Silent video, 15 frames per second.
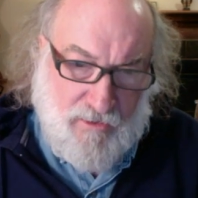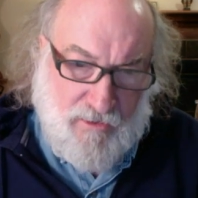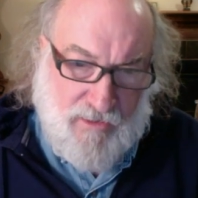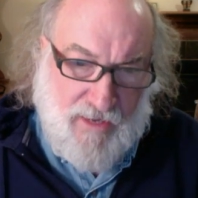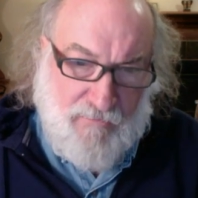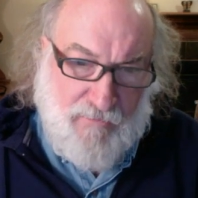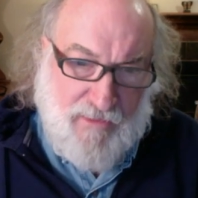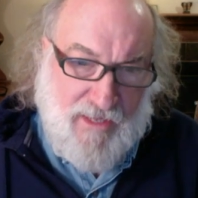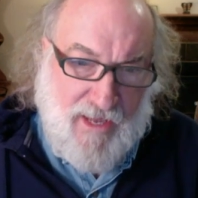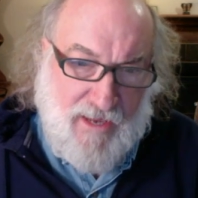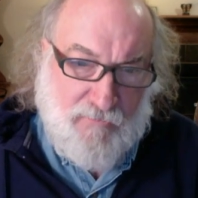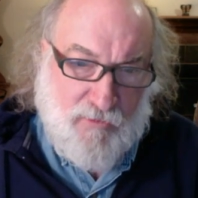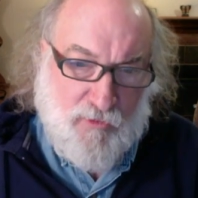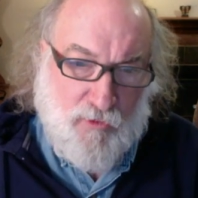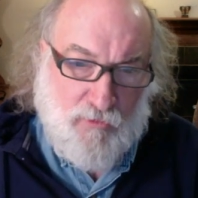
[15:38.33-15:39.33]
They
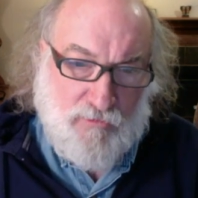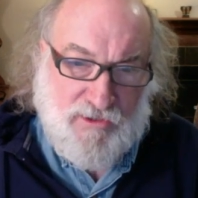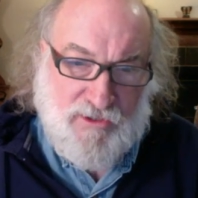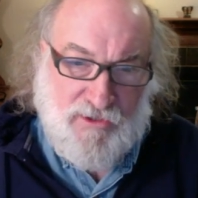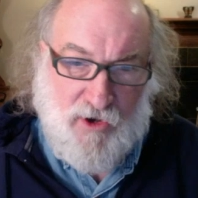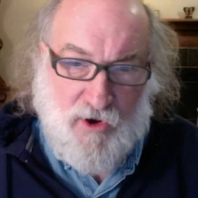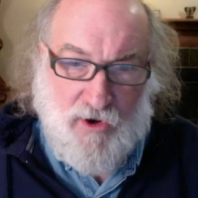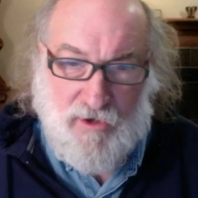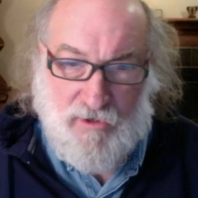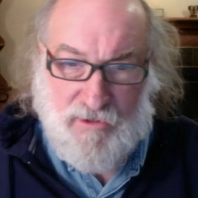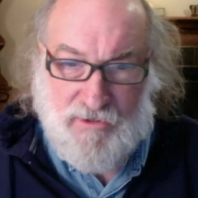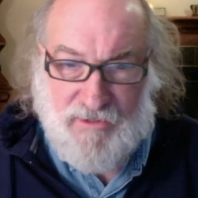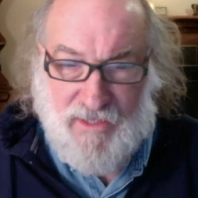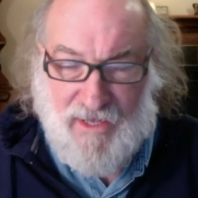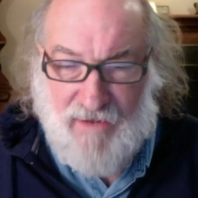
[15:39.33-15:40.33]
became their own
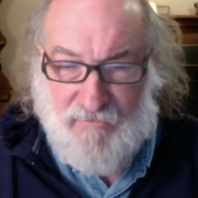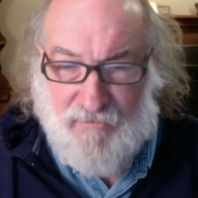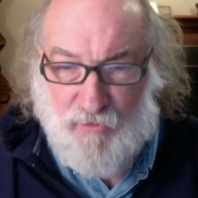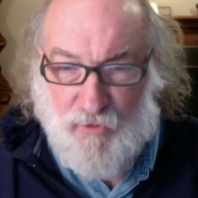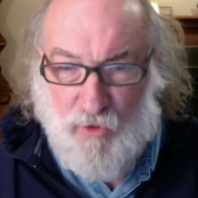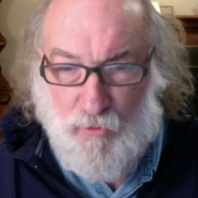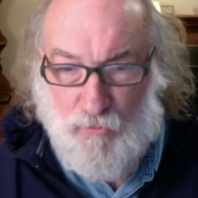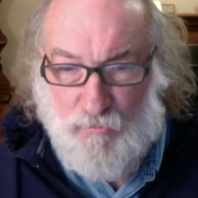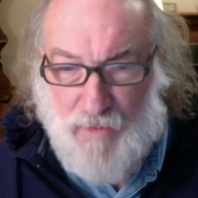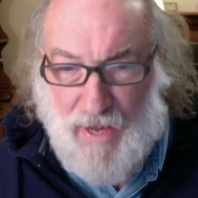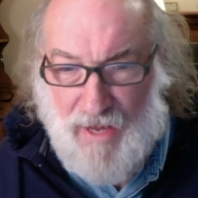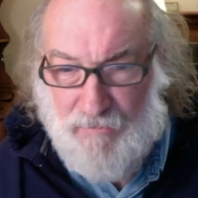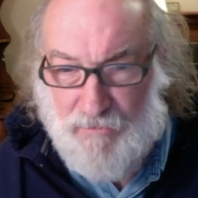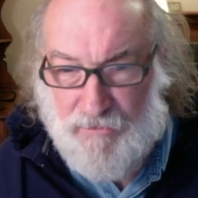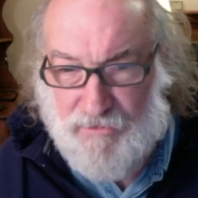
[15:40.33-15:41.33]
stars. They have their own
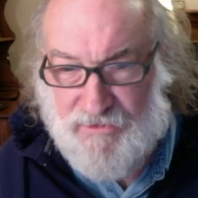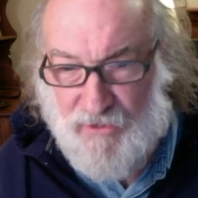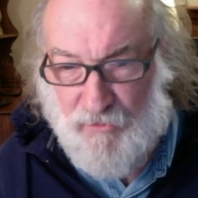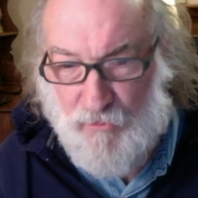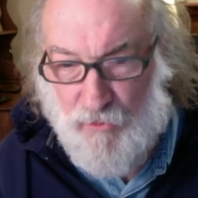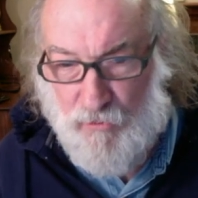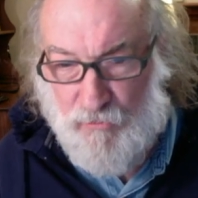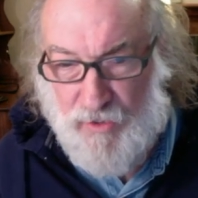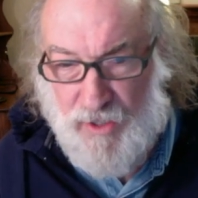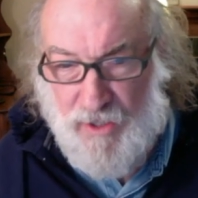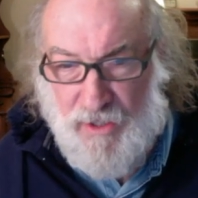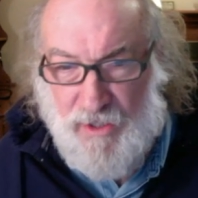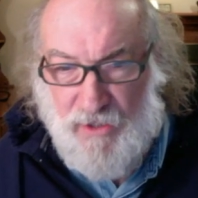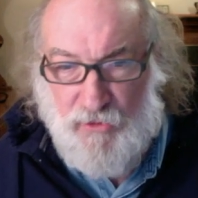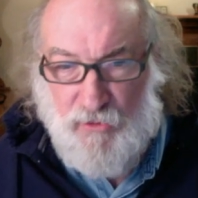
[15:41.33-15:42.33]
Bibles, their own
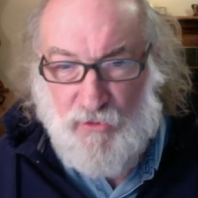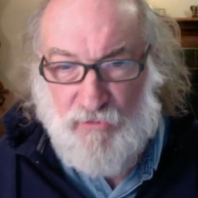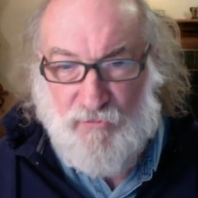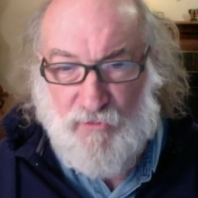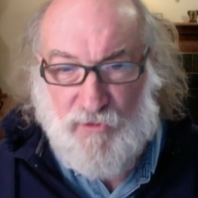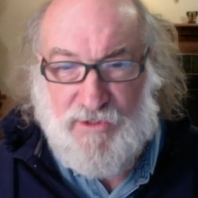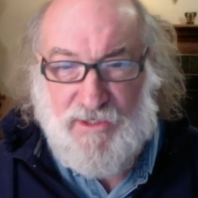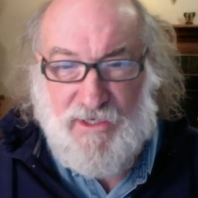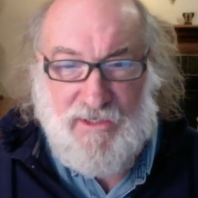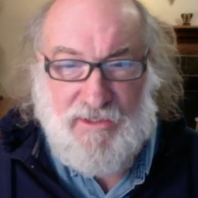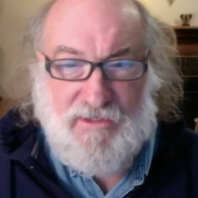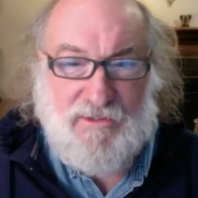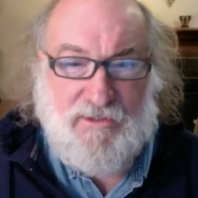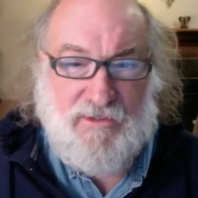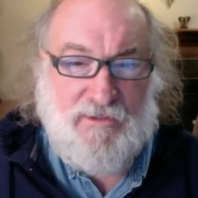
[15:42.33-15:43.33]

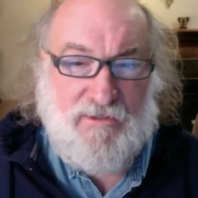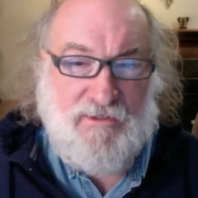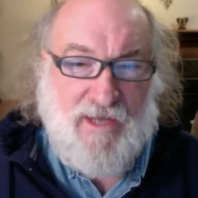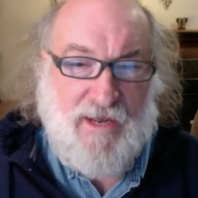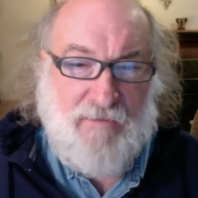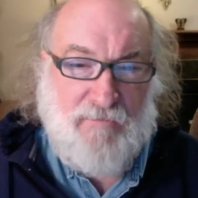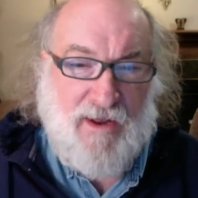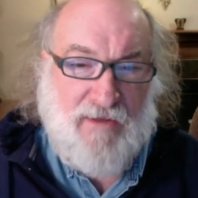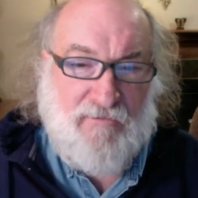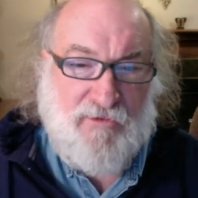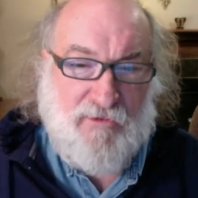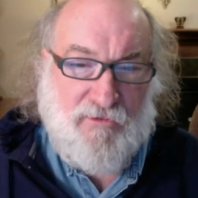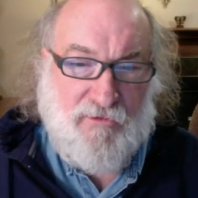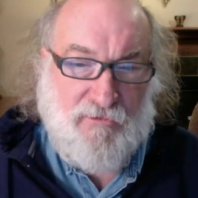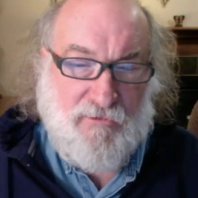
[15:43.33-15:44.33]
universities named after
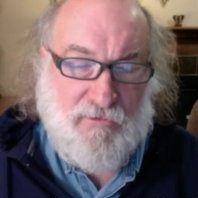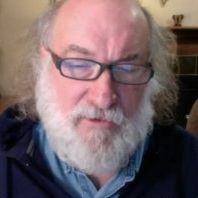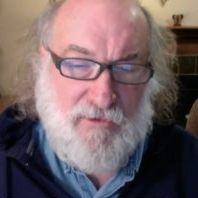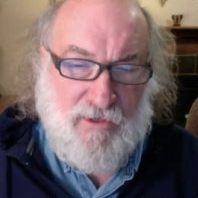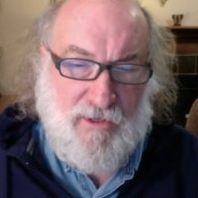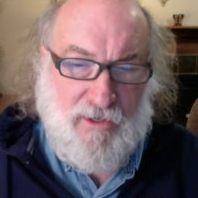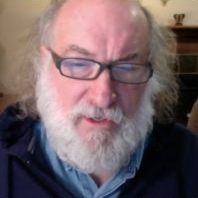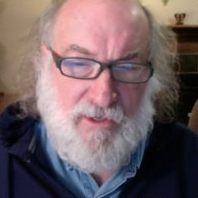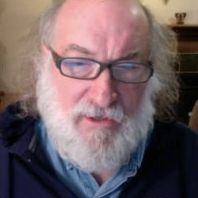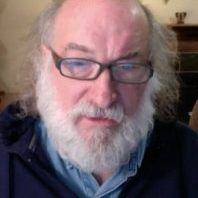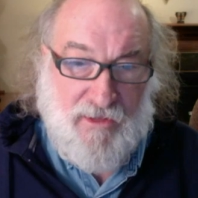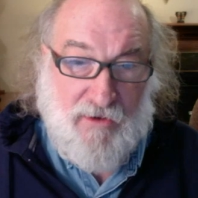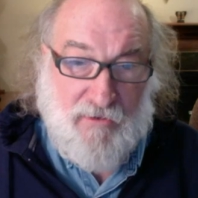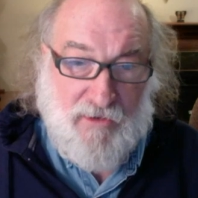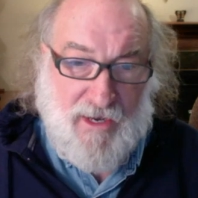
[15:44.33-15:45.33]

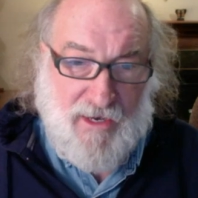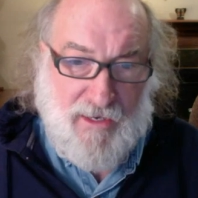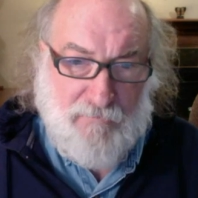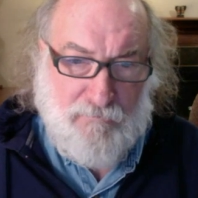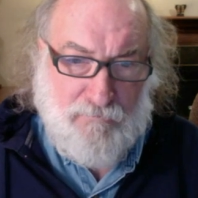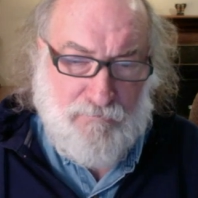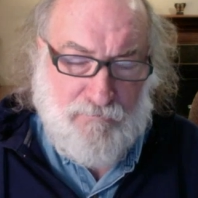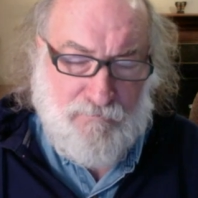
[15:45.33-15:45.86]
their name.